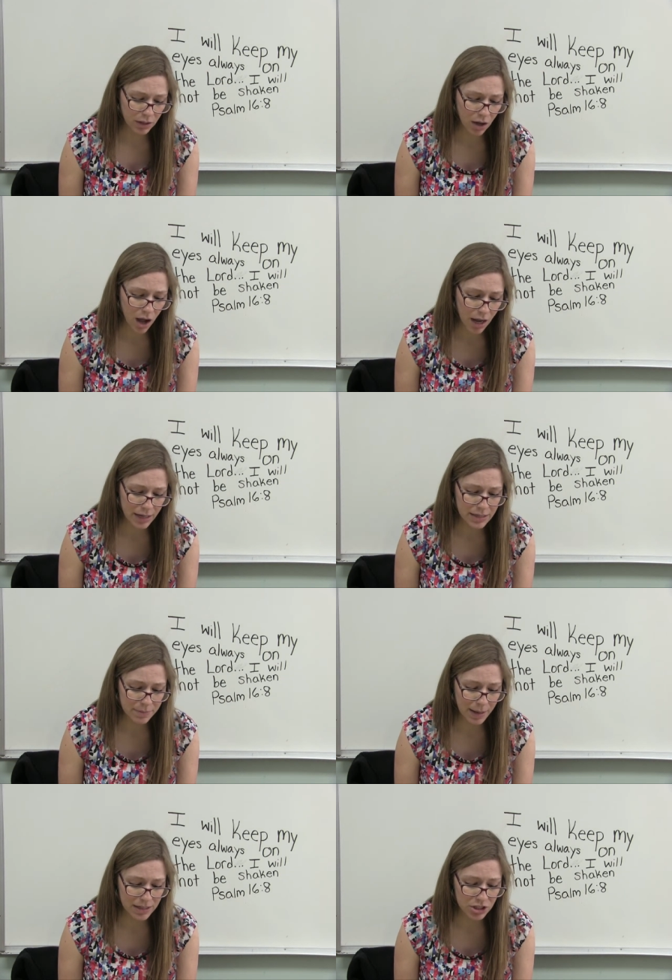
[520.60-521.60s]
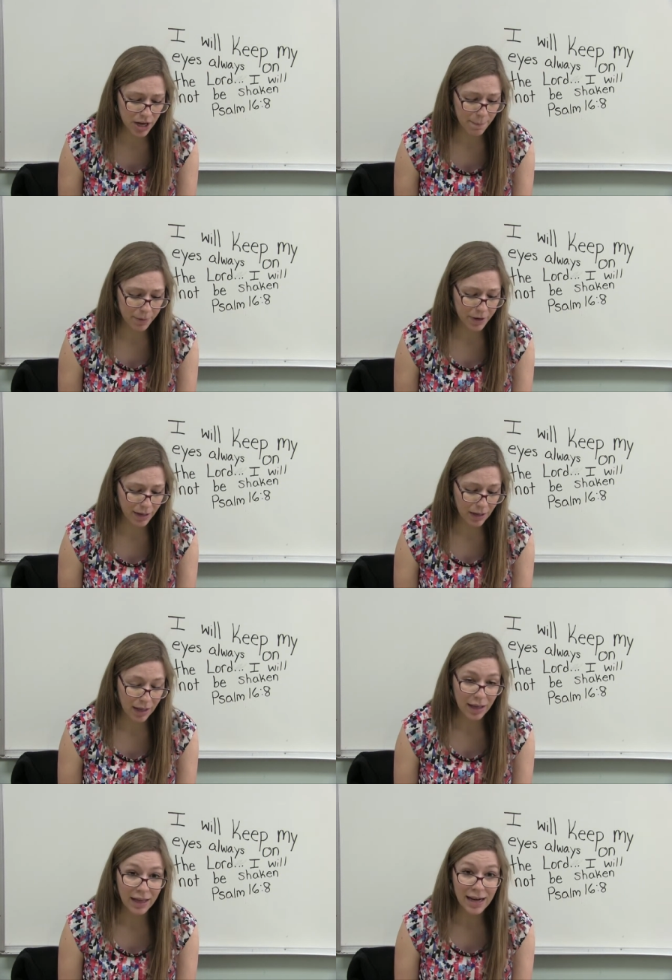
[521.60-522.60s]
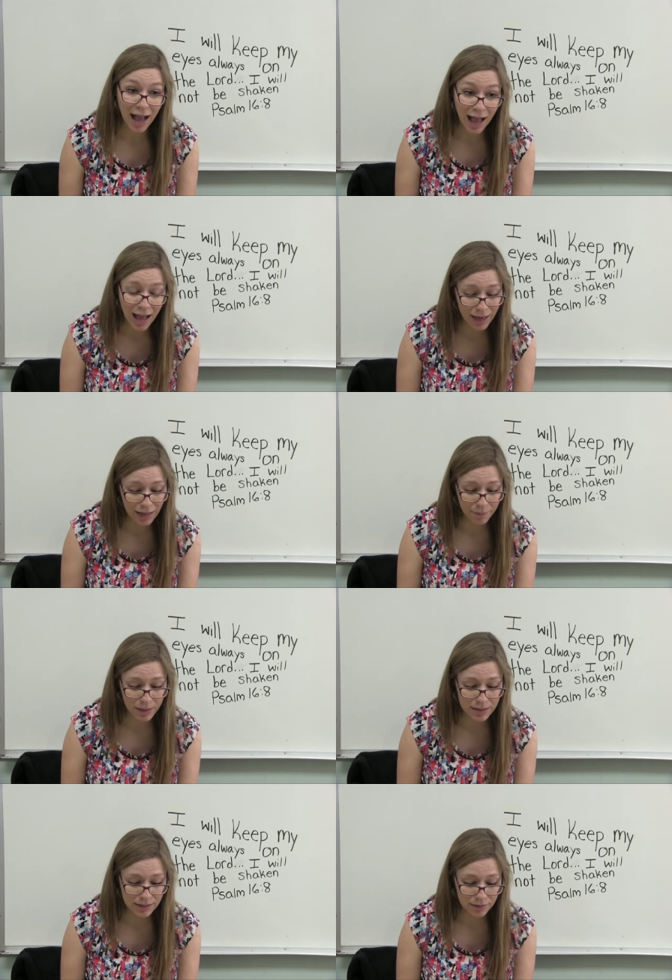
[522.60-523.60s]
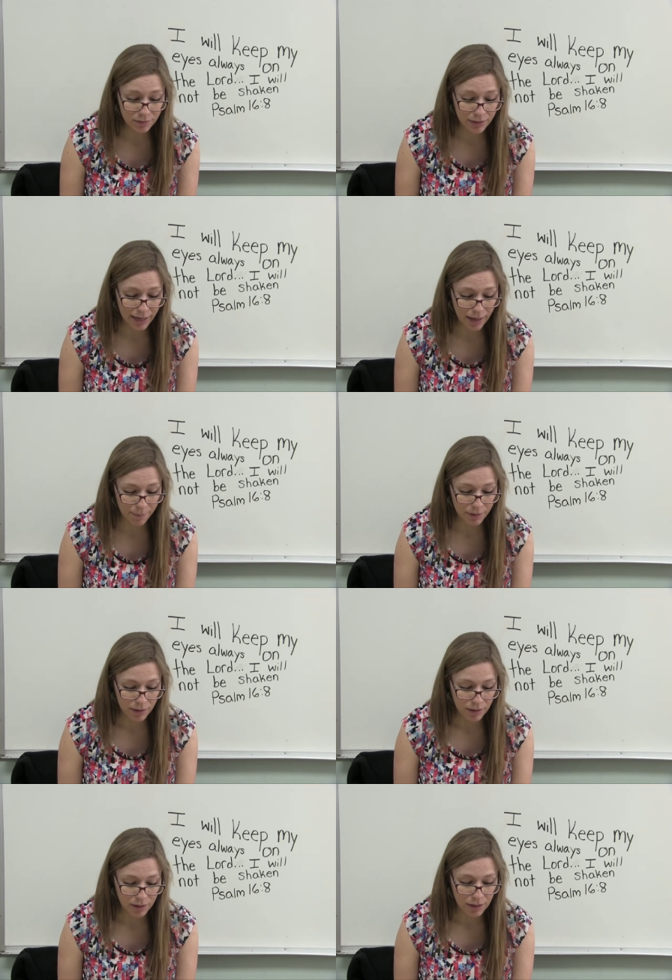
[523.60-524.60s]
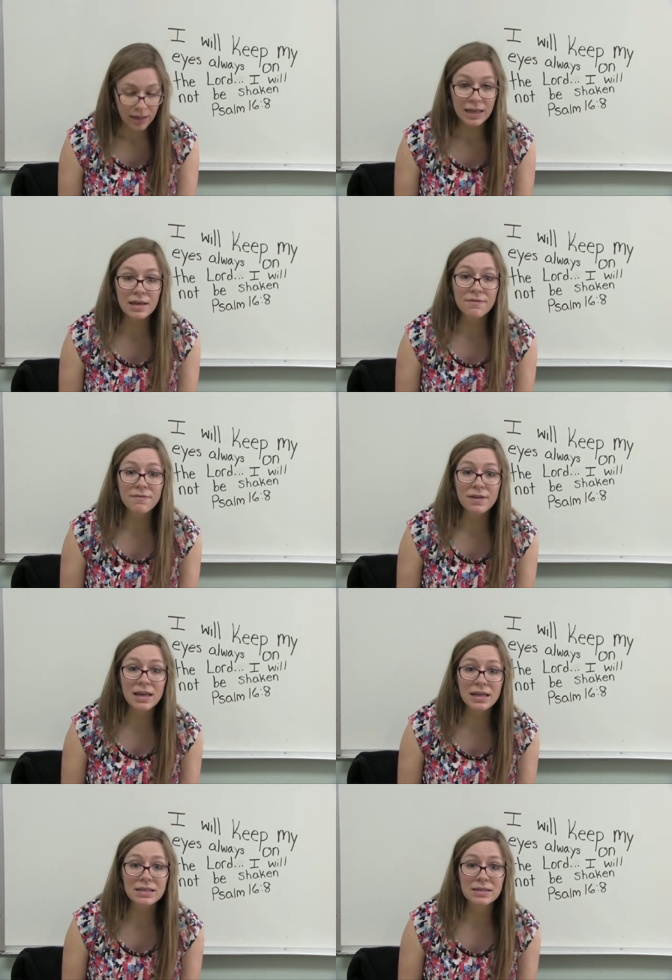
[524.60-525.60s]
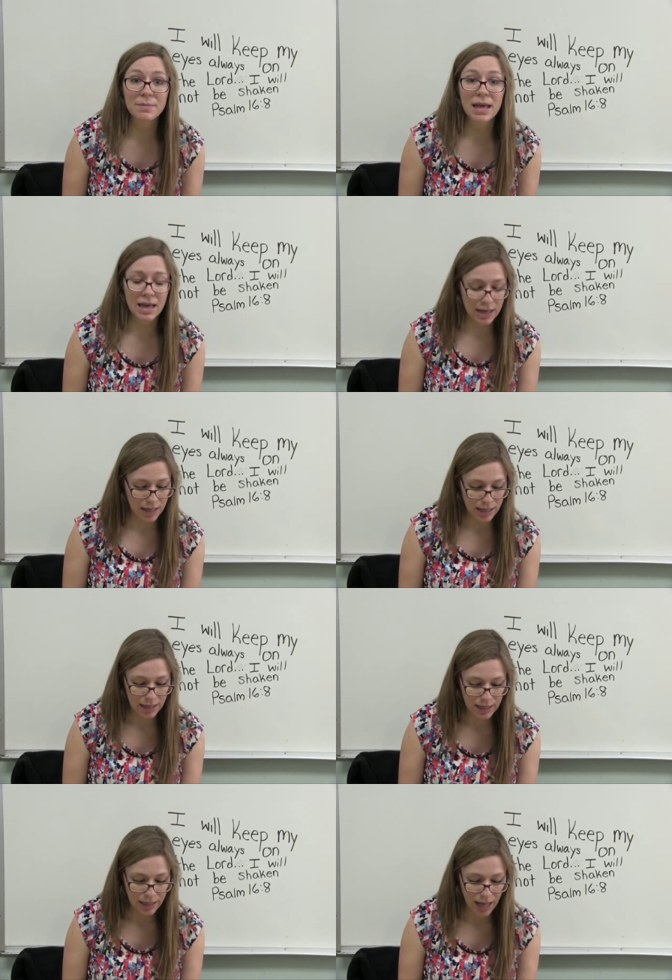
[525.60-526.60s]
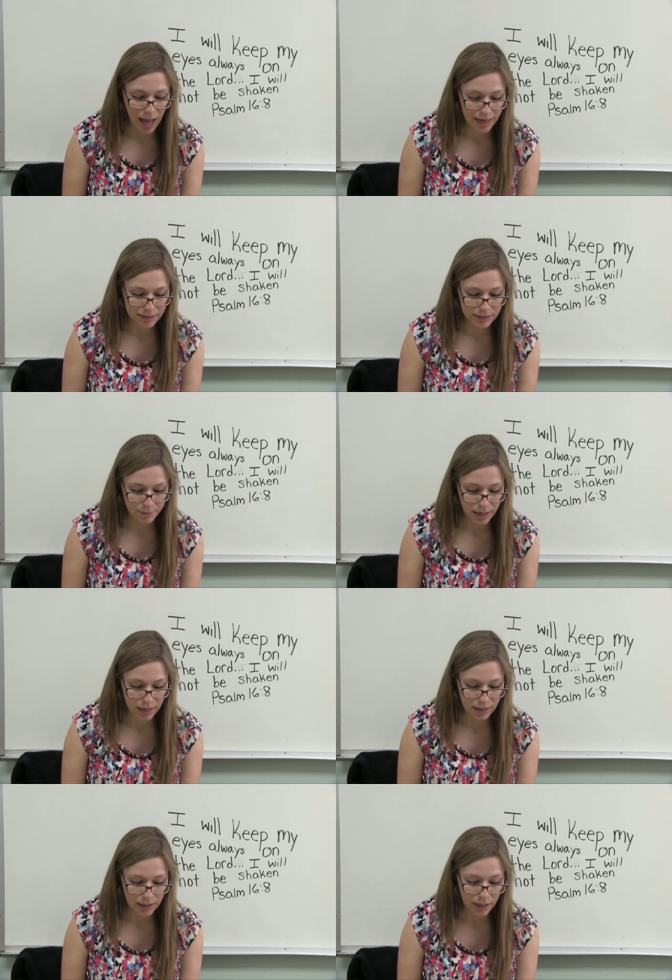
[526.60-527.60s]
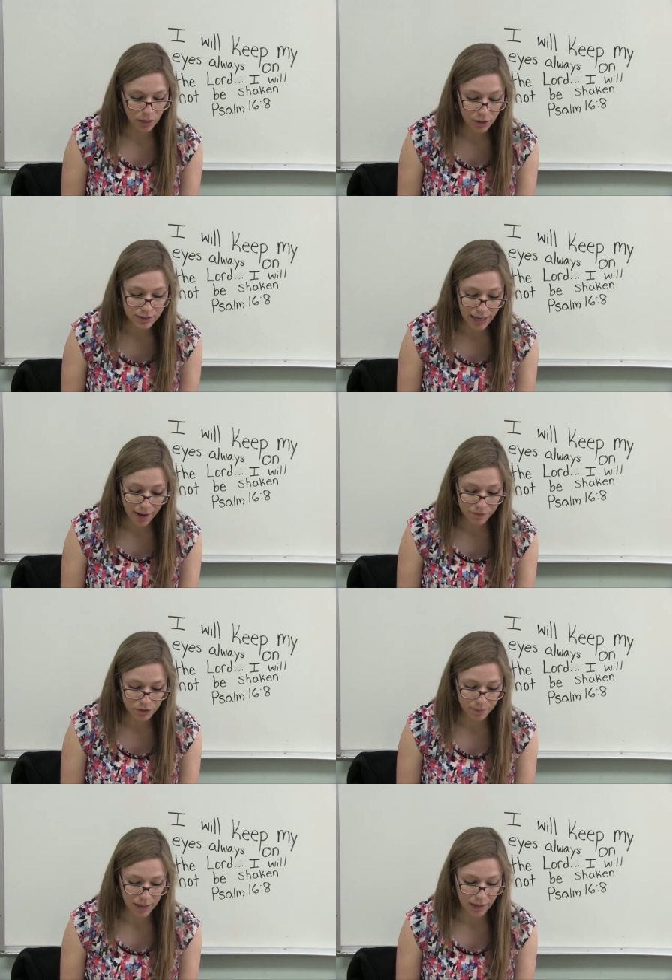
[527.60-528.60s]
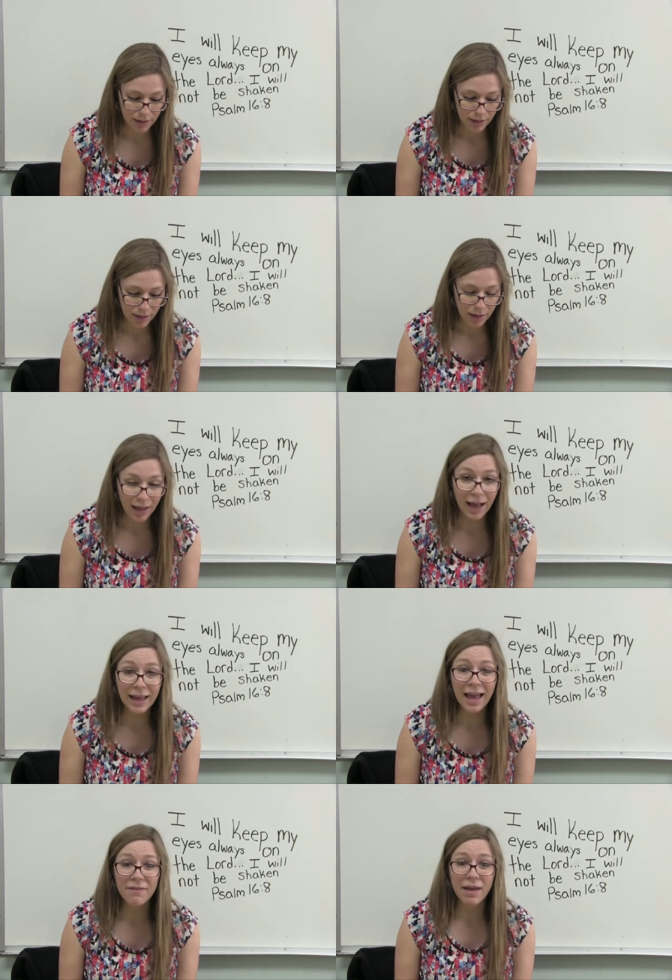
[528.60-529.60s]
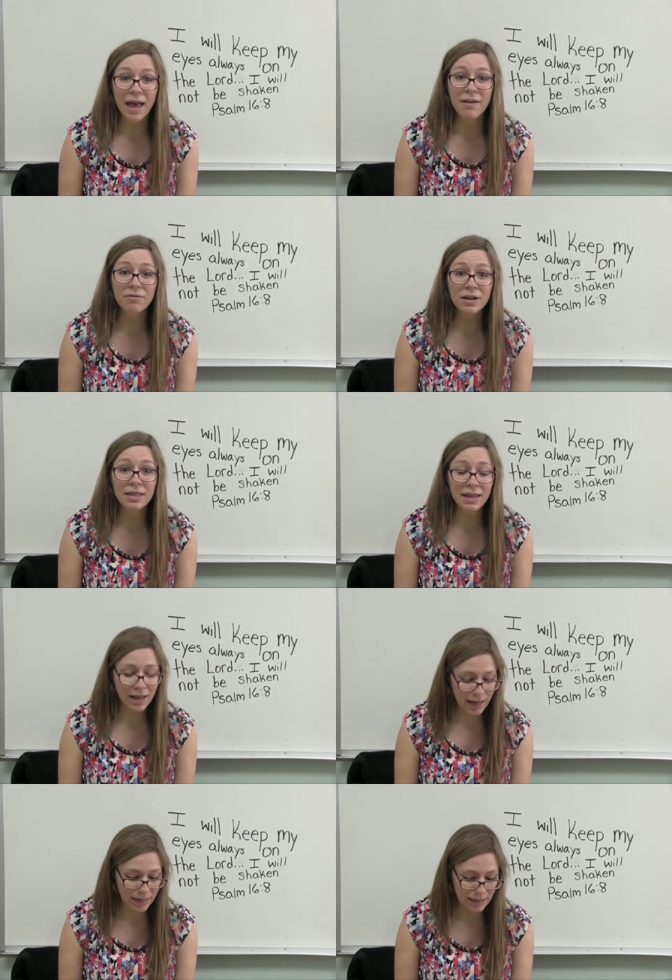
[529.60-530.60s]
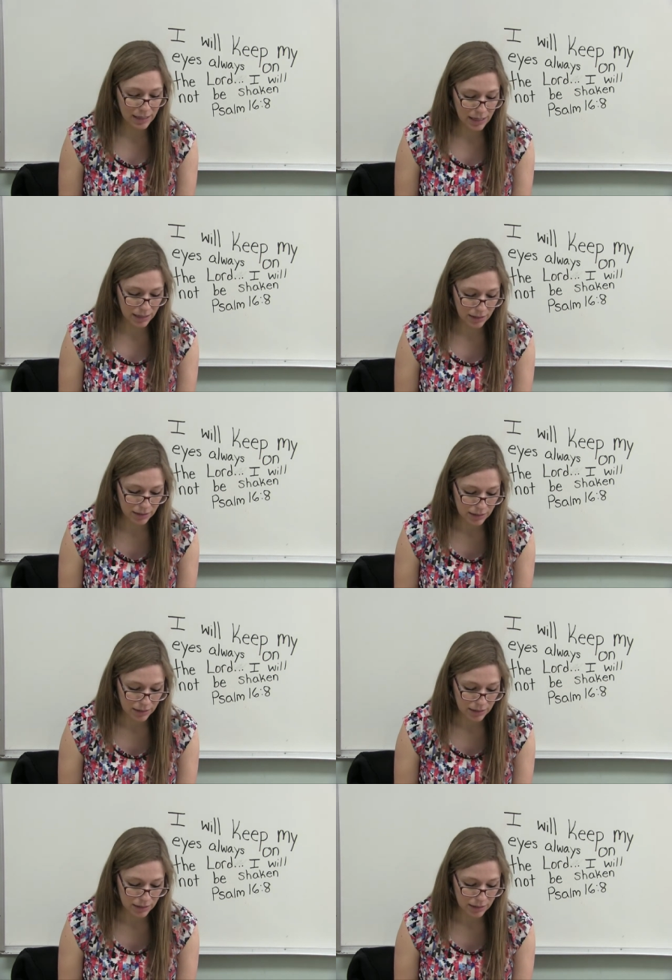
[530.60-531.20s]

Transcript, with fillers: God is my shepherd, and I am his little lamb. He feeds me, he guides me, he looks after me. I have everything I need.